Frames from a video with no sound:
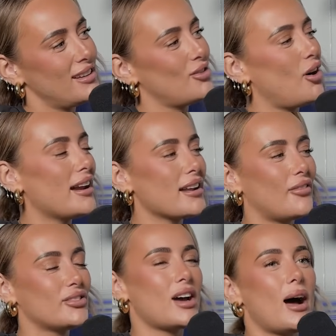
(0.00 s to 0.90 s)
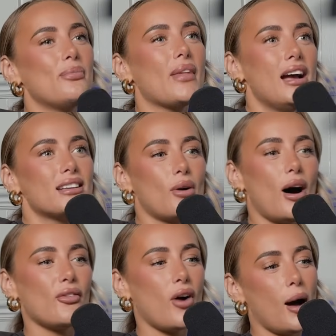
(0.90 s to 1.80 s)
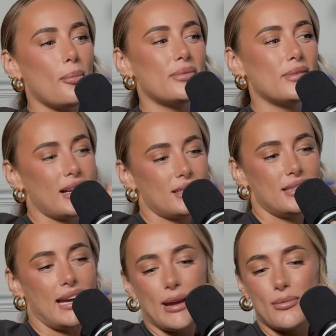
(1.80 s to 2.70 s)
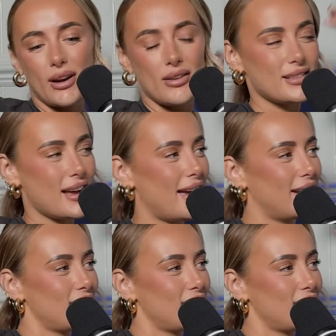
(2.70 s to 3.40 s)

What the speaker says: Not any other time. So I've got up next to the table and I was